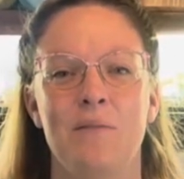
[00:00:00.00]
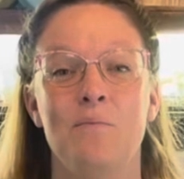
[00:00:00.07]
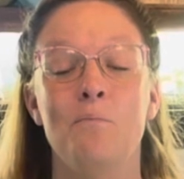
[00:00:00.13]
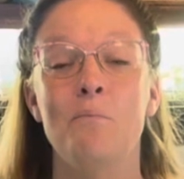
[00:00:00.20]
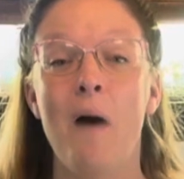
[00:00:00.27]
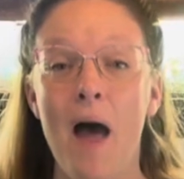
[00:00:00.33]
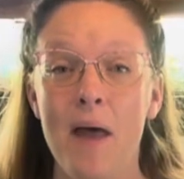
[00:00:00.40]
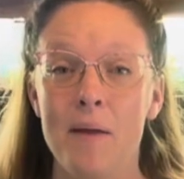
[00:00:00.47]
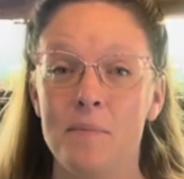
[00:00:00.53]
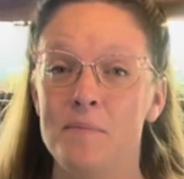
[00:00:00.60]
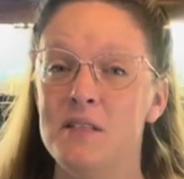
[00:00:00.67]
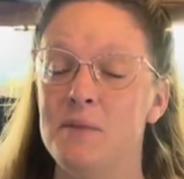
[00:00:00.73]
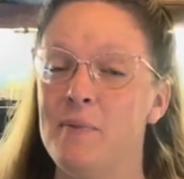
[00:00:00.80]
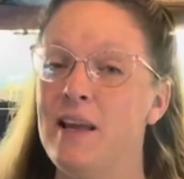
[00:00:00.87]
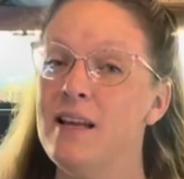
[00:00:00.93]

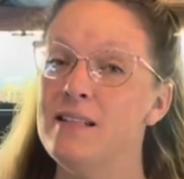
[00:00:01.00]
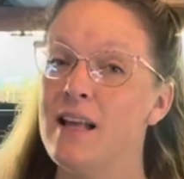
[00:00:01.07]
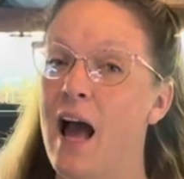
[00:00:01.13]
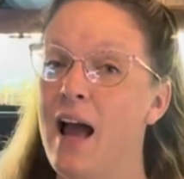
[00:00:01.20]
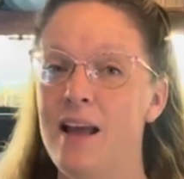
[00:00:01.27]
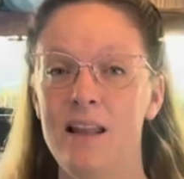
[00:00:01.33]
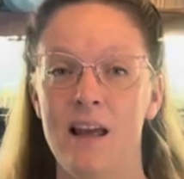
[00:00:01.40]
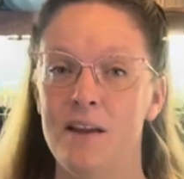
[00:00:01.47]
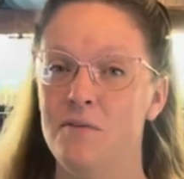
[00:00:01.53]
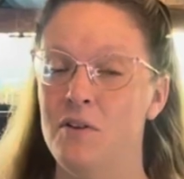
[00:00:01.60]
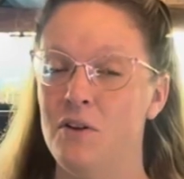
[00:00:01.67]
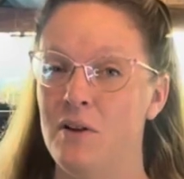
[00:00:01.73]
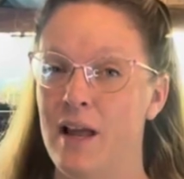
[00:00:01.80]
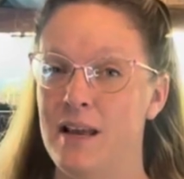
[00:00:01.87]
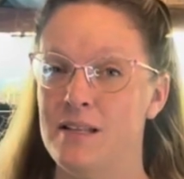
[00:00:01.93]
mums, because I love
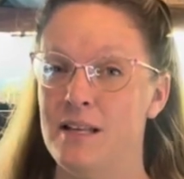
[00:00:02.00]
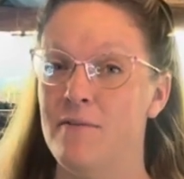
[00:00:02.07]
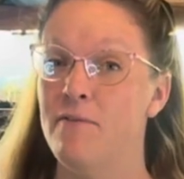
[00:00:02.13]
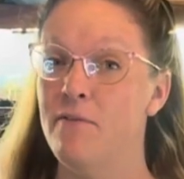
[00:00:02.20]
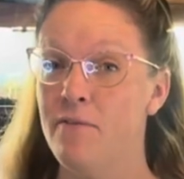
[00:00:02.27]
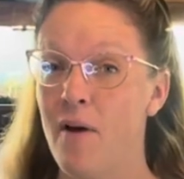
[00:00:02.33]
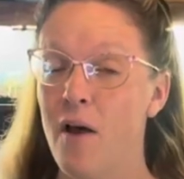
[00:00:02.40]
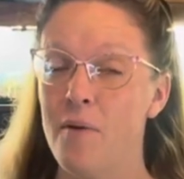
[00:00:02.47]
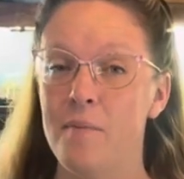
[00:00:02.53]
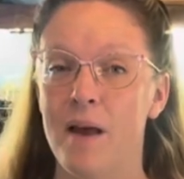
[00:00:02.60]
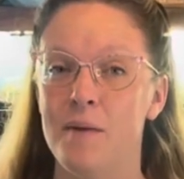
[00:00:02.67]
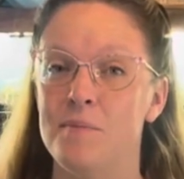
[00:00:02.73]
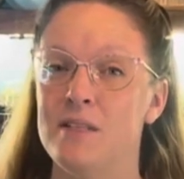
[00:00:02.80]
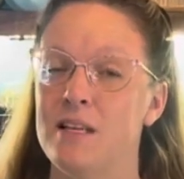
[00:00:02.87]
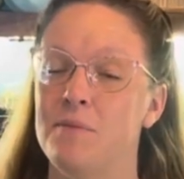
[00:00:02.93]
utilizing fall
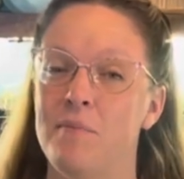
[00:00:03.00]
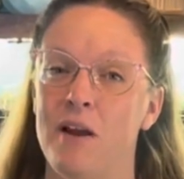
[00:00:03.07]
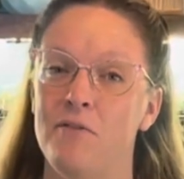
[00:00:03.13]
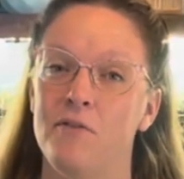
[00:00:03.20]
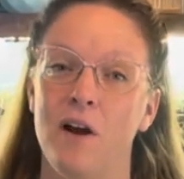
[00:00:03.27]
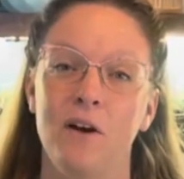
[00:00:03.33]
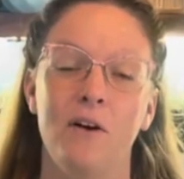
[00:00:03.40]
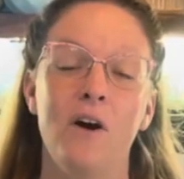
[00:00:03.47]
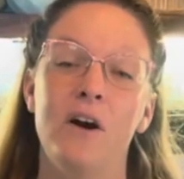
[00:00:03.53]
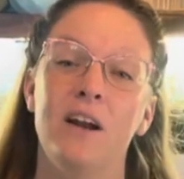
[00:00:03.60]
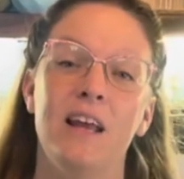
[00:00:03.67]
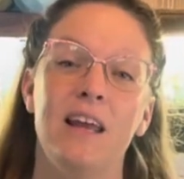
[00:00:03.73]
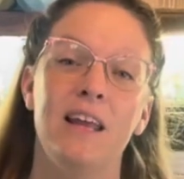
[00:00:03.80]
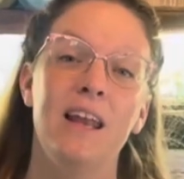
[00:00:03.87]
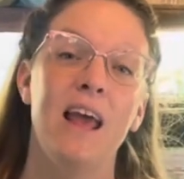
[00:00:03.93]
mums in my front
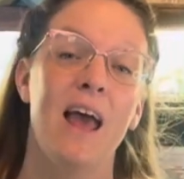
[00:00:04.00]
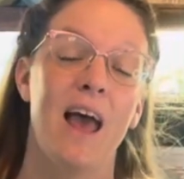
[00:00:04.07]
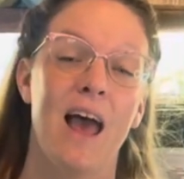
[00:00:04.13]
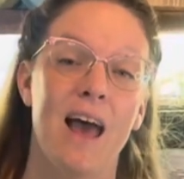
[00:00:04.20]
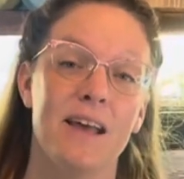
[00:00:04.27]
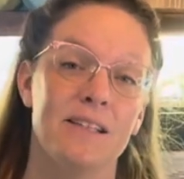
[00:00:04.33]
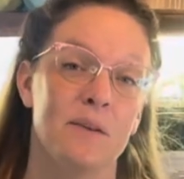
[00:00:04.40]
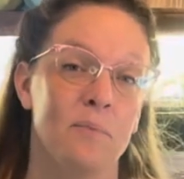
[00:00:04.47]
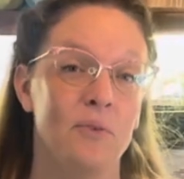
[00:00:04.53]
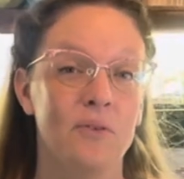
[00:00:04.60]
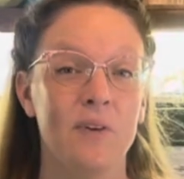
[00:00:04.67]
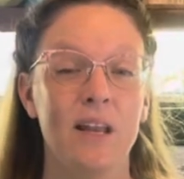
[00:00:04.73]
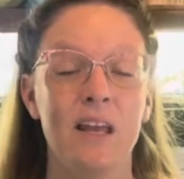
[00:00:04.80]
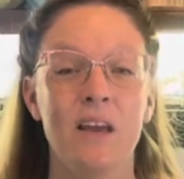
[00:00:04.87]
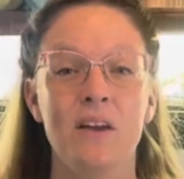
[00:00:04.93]
garden as a
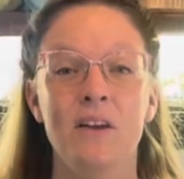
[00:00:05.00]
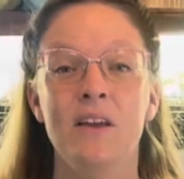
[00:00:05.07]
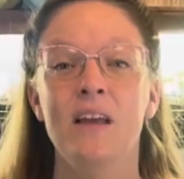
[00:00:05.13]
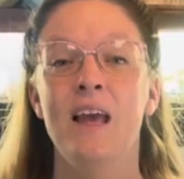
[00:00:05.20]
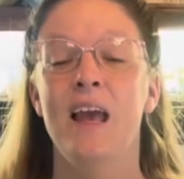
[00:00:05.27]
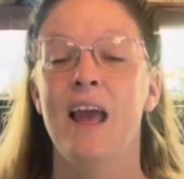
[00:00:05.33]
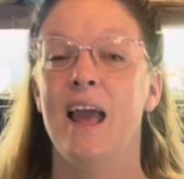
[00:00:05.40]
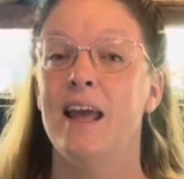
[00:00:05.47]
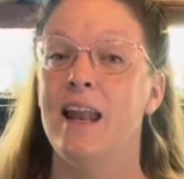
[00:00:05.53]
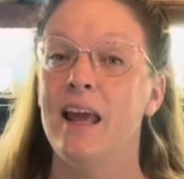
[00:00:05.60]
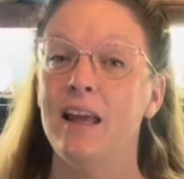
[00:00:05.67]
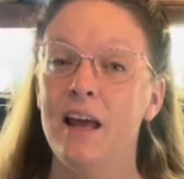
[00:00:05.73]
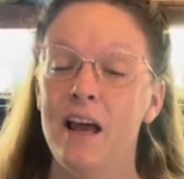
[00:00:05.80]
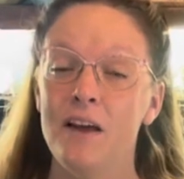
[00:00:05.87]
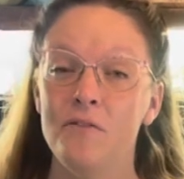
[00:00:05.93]
perennial, and I
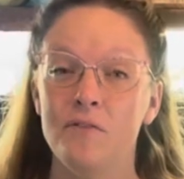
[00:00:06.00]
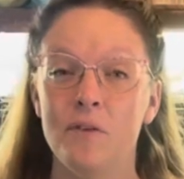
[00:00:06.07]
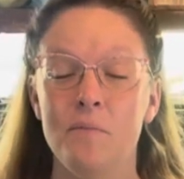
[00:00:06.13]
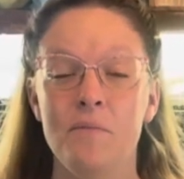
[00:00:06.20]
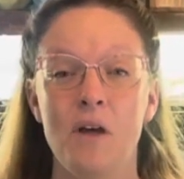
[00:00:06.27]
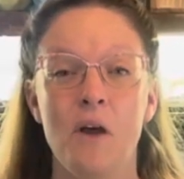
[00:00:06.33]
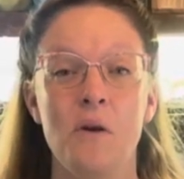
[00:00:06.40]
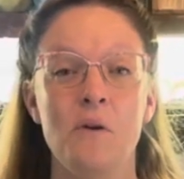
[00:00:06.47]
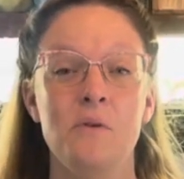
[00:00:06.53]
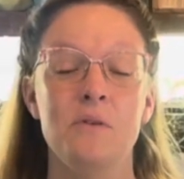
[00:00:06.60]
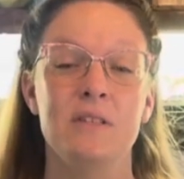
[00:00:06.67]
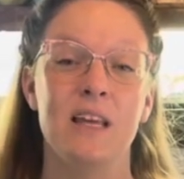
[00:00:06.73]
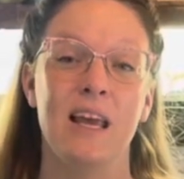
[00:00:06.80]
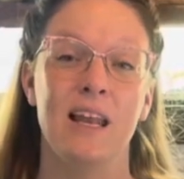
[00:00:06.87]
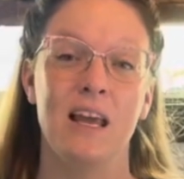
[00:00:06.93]
cut from
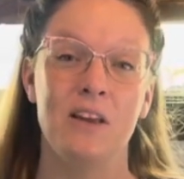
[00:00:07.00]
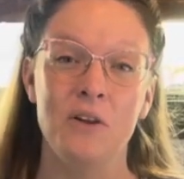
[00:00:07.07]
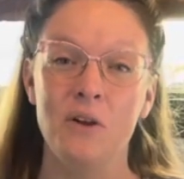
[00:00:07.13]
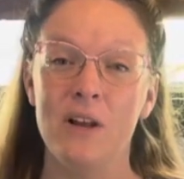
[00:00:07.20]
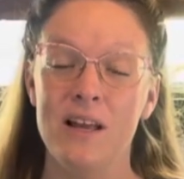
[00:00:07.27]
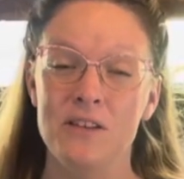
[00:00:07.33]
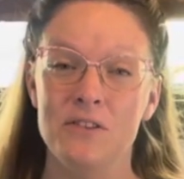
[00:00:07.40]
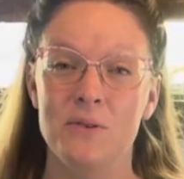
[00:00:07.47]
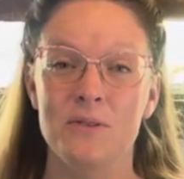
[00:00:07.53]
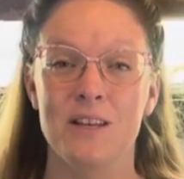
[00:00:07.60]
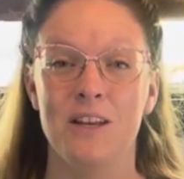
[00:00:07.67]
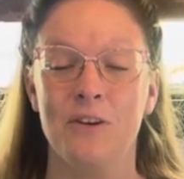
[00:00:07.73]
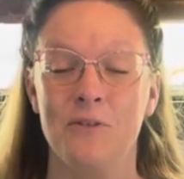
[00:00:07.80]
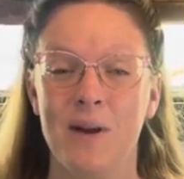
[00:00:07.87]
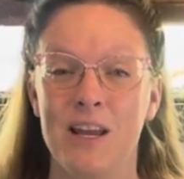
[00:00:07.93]
those and I utilize those
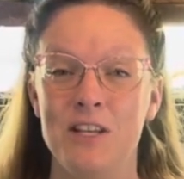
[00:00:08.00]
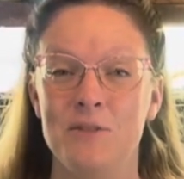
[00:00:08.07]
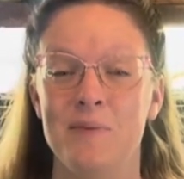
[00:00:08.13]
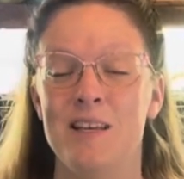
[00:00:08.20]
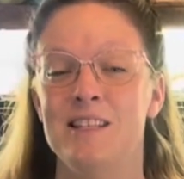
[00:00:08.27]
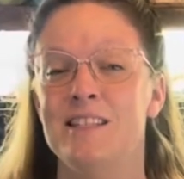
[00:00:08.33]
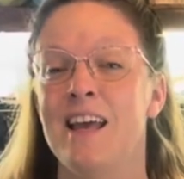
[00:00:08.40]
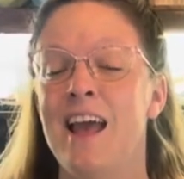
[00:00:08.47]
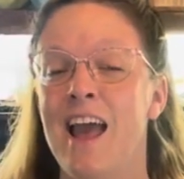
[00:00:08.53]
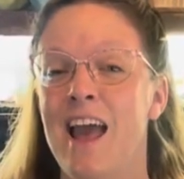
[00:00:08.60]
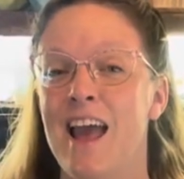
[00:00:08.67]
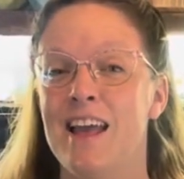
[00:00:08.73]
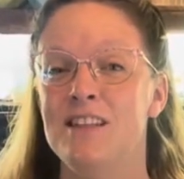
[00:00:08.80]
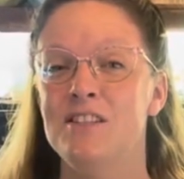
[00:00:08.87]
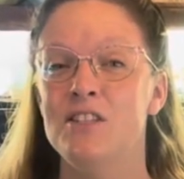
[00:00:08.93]
in arrangements.
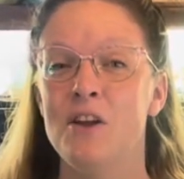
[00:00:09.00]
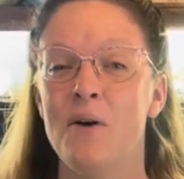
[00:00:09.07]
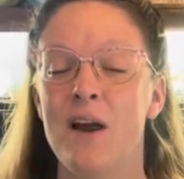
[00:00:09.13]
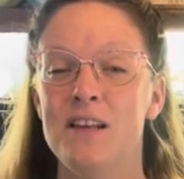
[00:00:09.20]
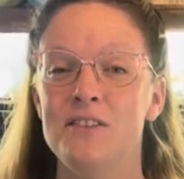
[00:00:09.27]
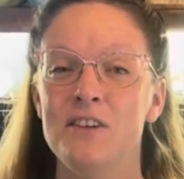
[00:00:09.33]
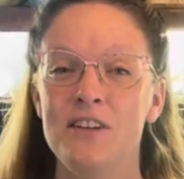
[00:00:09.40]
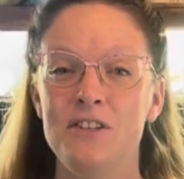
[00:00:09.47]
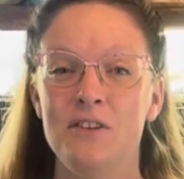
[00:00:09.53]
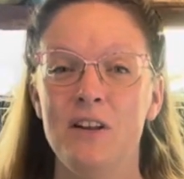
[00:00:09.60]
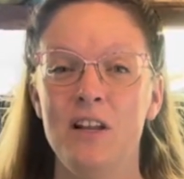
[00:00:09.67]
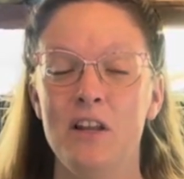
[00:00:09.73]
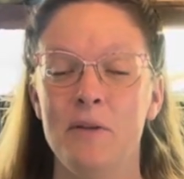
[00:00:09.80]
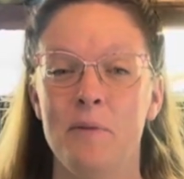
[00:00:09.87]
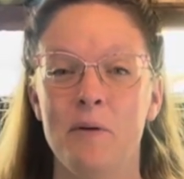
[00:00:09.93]
And so I started doing
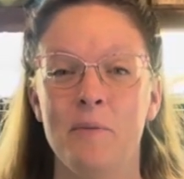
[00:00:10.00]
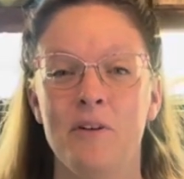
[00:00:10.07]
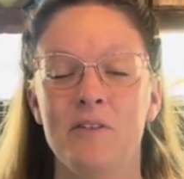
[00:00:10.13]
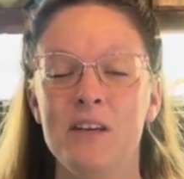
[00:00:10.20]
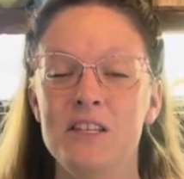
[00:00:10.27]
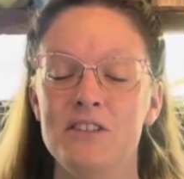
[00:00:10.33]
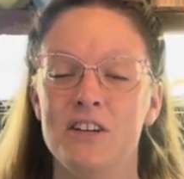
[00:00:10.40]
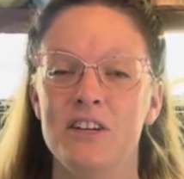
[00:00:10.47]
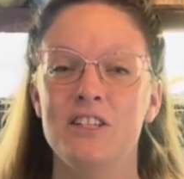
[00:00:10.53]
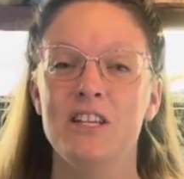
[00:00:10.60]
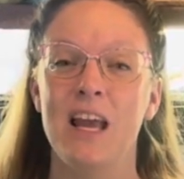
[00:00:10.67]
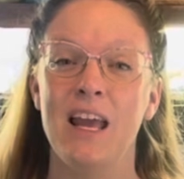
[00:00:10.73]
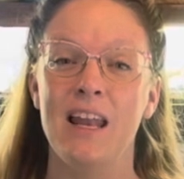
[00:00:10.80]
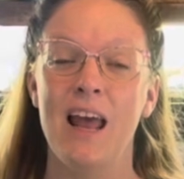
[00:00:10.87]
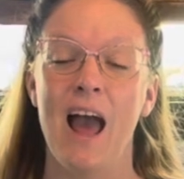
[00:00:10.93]
a little bit more research,
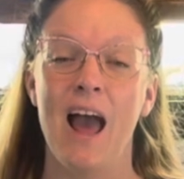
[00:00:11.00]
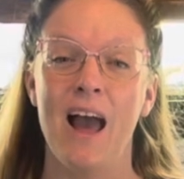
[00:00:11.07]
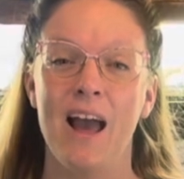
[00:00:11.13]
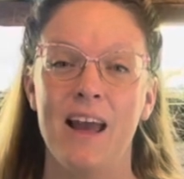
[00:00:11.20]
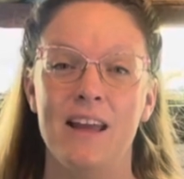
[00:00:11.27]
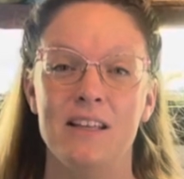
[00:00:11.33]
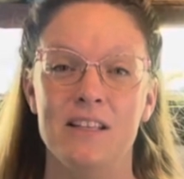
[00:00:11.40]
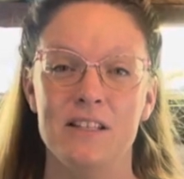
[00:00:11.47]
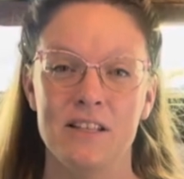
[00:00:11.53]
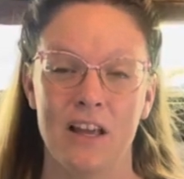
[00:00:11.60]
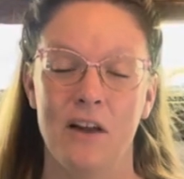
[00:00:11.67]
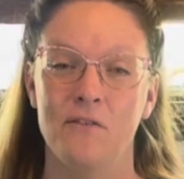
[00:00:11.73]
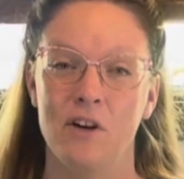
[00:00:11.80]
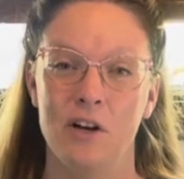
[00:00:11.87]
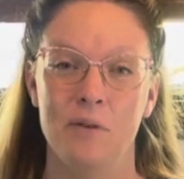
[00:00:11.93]
and I
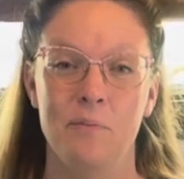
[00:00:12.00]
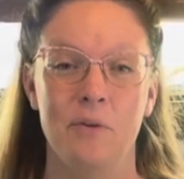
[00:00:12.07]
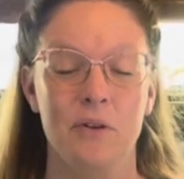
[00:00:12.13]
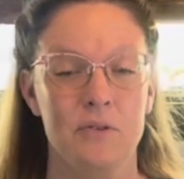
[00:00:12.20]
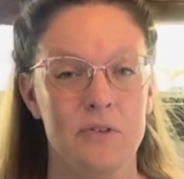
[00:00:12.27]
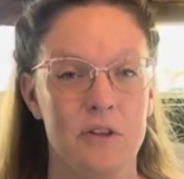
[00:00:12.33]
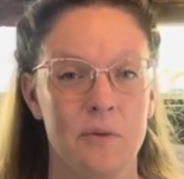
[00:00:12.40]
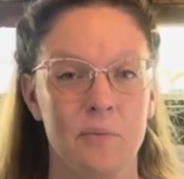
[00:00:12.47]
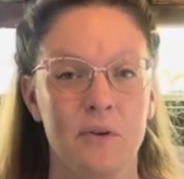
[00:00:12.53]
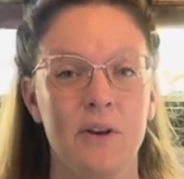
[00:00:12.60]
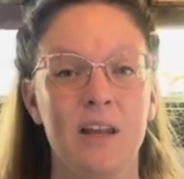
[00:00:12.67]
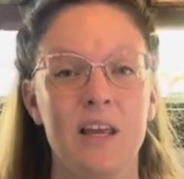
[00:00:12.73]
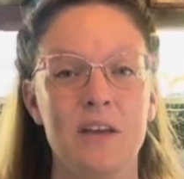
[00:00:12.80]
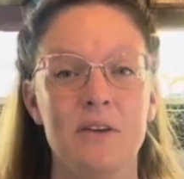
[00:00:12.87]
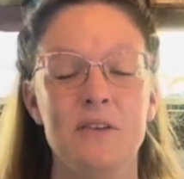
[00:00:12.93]
discovered Bluestone
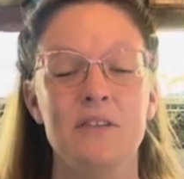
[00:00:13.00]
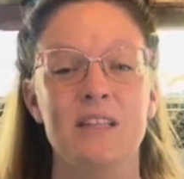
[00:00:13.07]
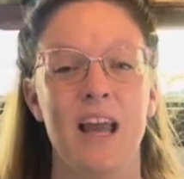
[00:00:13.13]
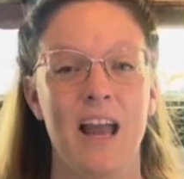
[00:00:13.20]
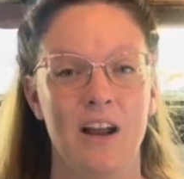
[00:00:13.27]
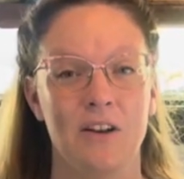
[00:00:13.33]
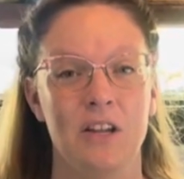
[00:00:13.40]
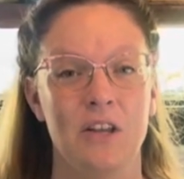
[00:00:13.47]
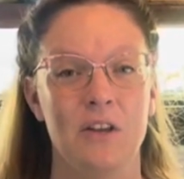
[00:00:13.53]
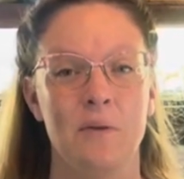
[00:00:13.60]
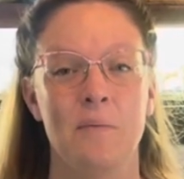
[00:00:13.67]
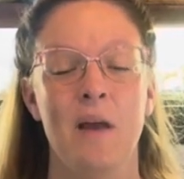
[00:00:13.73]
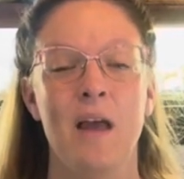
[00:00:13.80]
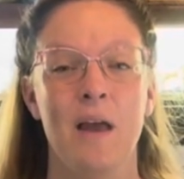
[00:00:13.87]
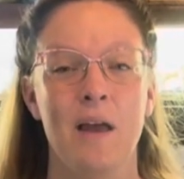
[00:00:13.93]
Perennials heirloom